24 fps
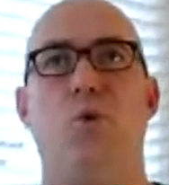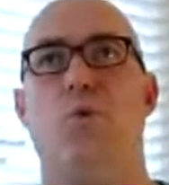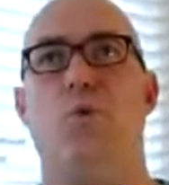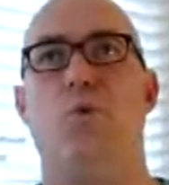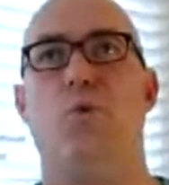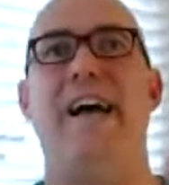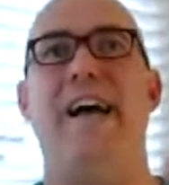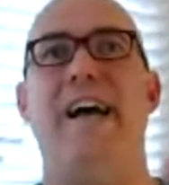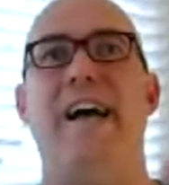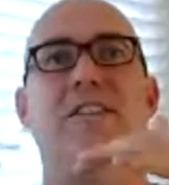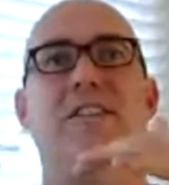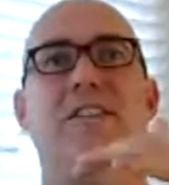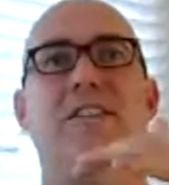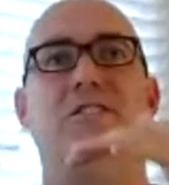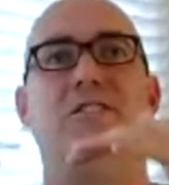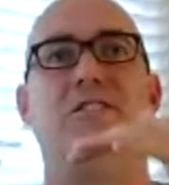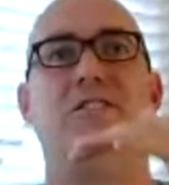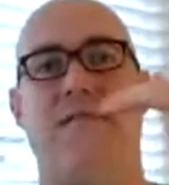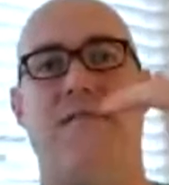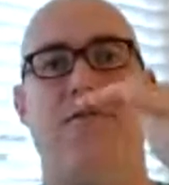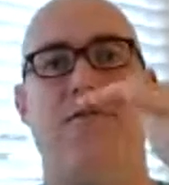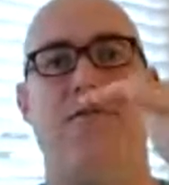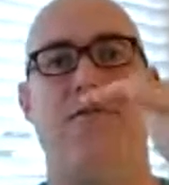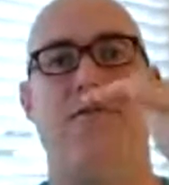
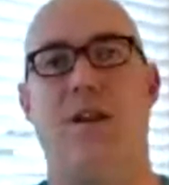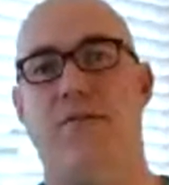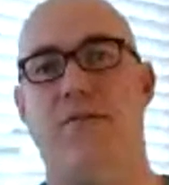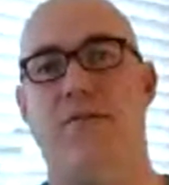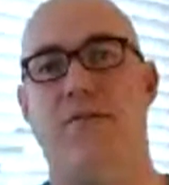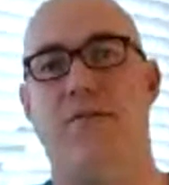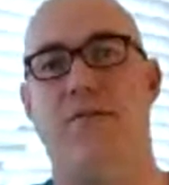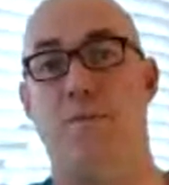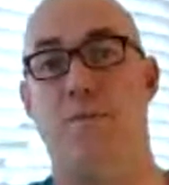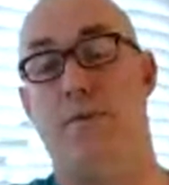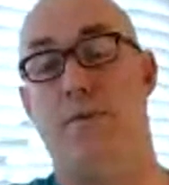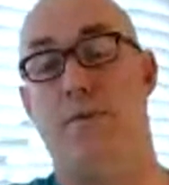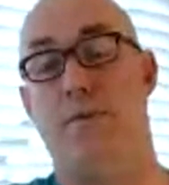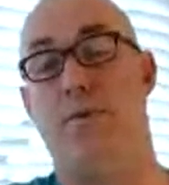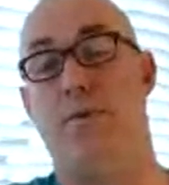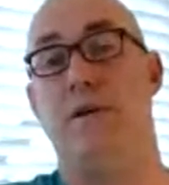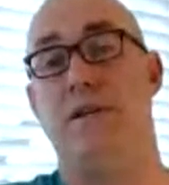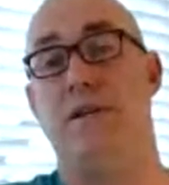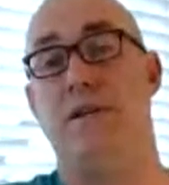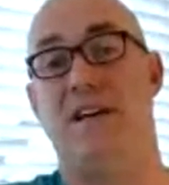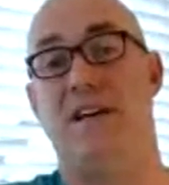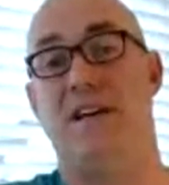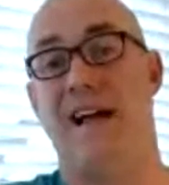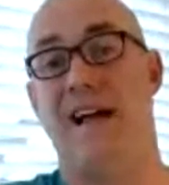rise to the level of the
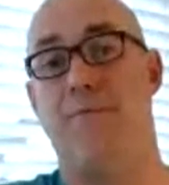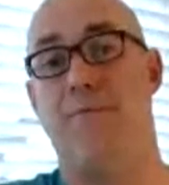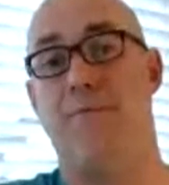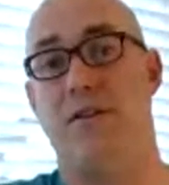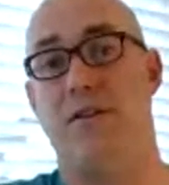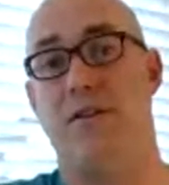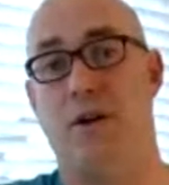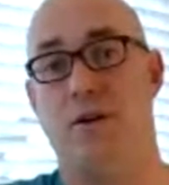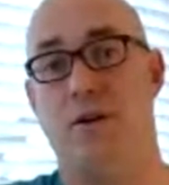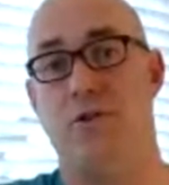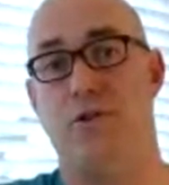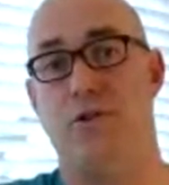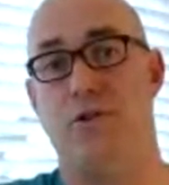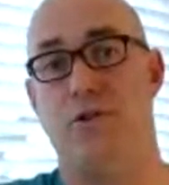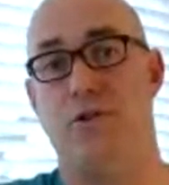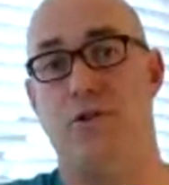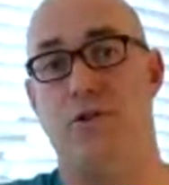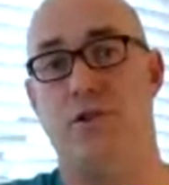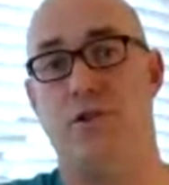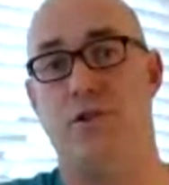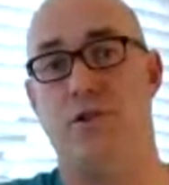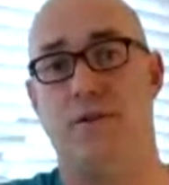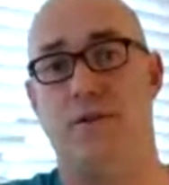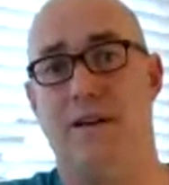people you spend time with,
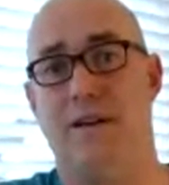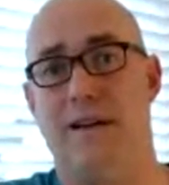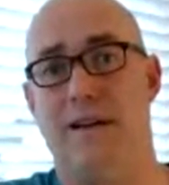don't you?